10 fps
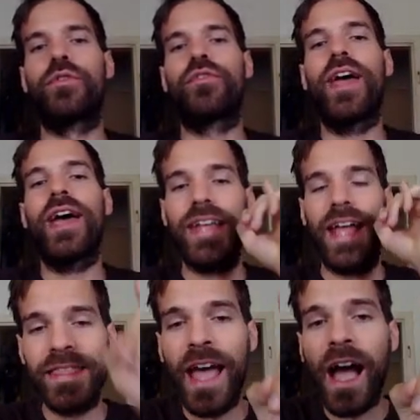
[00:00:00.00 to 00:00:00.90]
that.
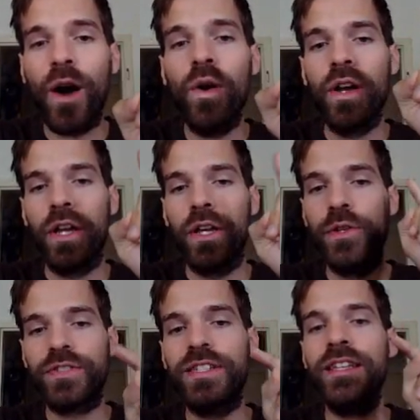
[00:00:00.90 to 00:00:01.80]
And now
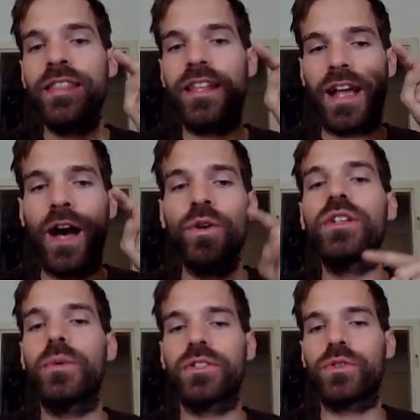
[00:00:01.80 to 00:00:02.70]
you've seen the counter
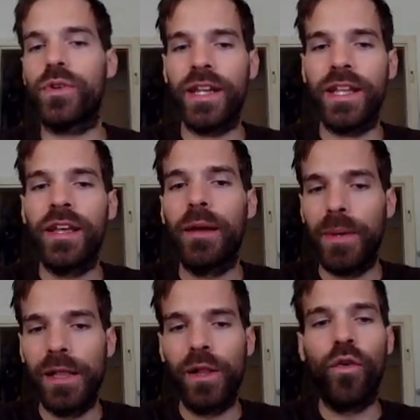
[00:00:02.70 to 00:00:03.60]
was already
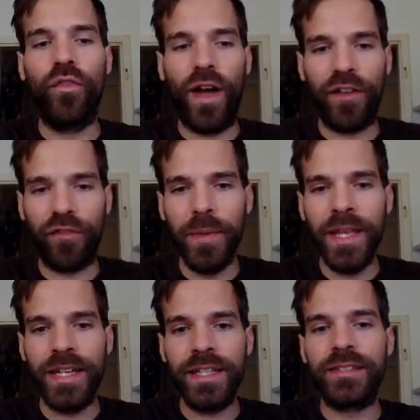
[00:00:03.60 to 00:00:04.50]
below five
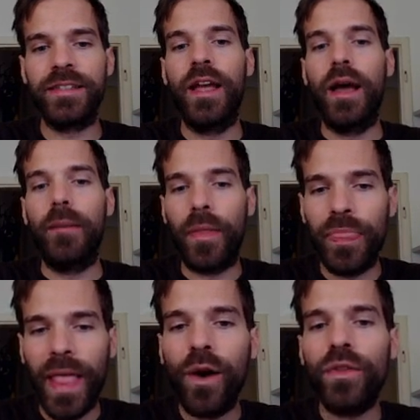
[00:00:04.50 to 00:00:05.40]
minutes, but
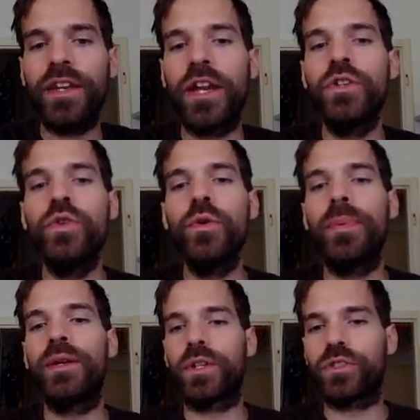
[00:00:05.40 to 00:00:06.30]
now that a new
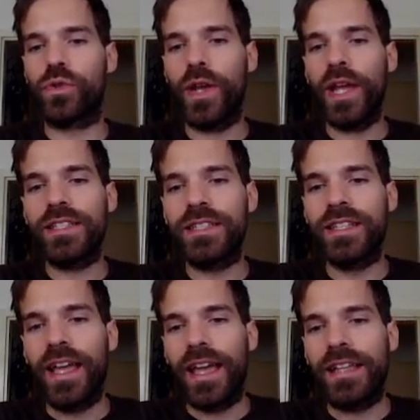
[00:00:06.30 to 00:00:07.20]
bid was created,
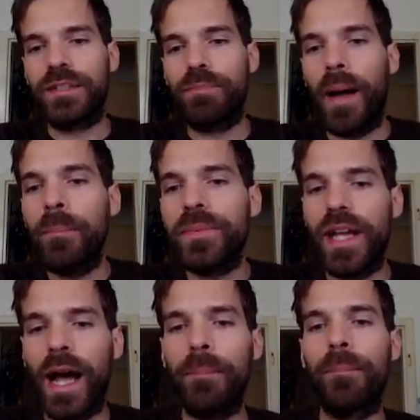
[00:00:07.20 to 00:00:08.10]
it's bumped
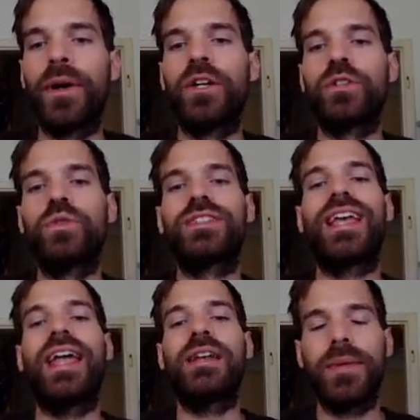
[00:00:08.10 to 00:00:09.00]
up to
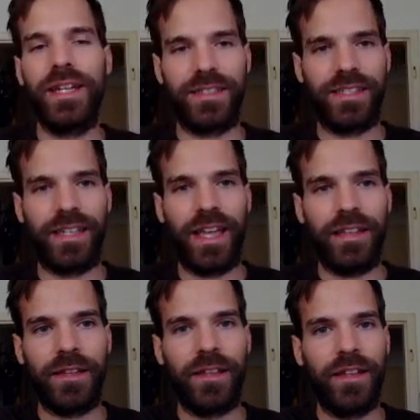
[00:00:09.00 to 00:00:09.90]
10 minutes
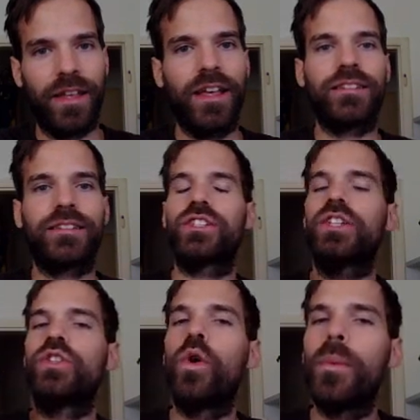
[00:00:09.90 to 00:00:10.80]
again, such
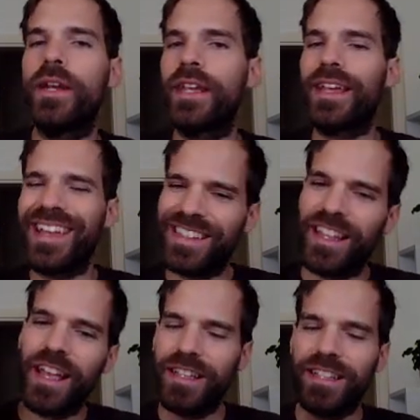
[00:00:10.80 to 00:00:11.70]
that nobody can
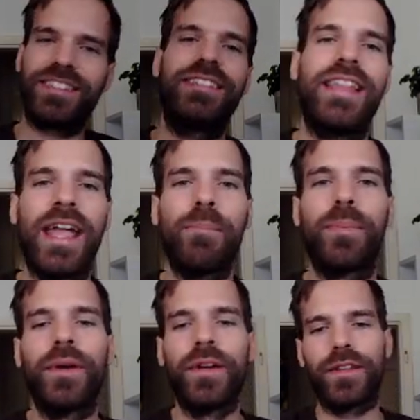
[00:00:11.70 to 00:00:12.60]
snipe
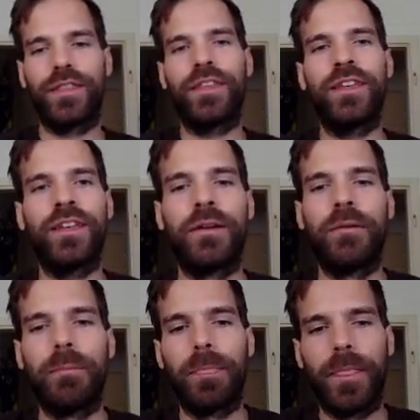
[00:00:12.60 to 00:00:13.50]
the
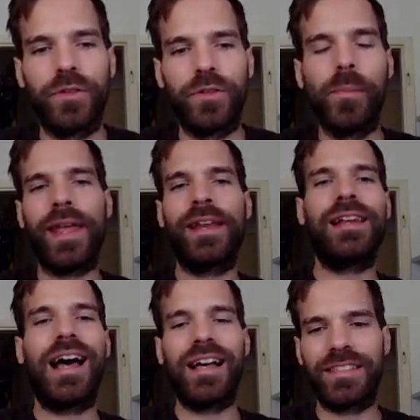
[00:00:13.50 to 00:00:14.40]
domain
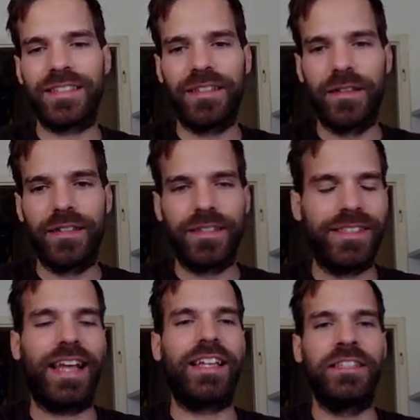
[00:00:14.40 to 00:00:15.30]
last
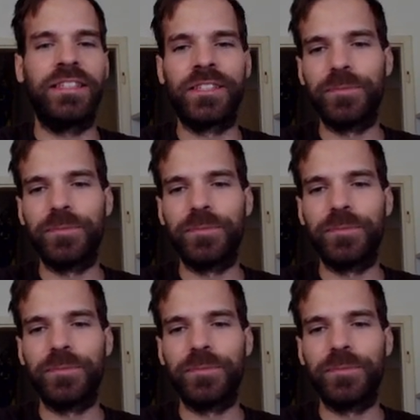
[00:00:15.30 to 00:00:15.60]
second.